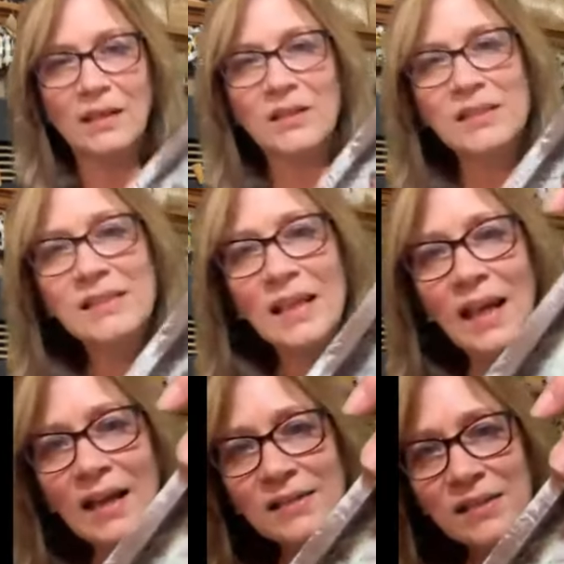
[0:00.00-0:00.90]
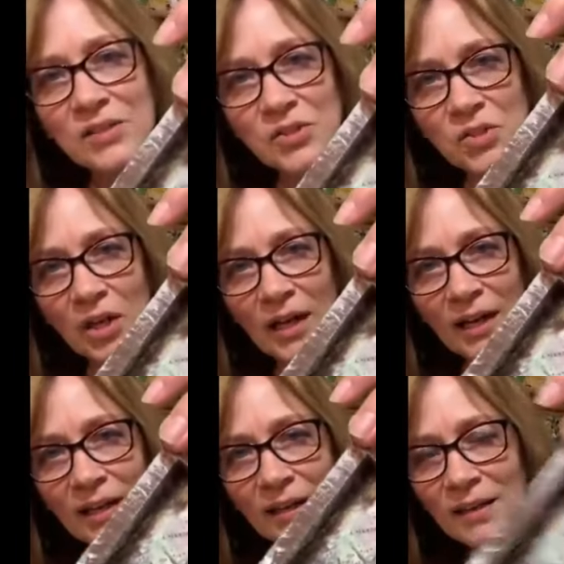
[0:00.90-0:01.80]
And you can see as it's
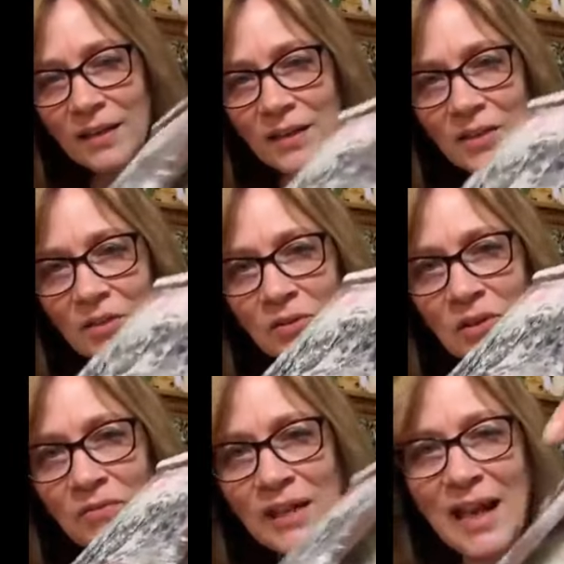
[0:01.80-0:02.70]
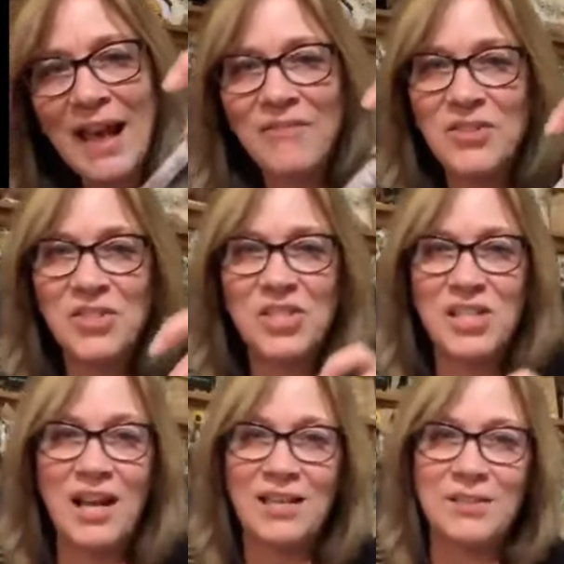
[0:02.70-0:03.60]
drying, it, you don't even have a
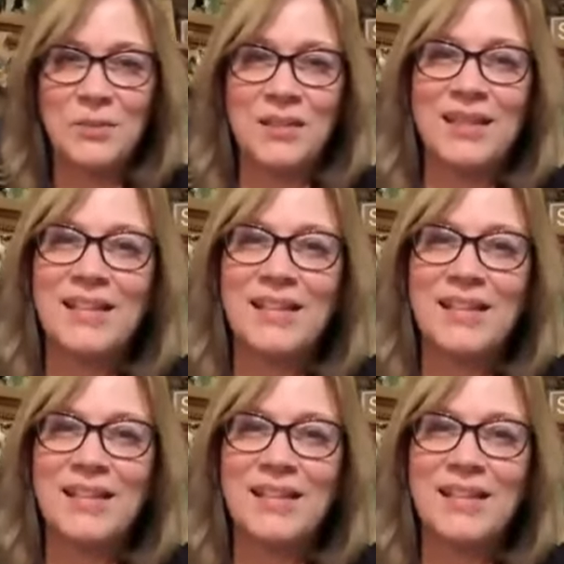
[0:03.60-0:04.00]
shine to it.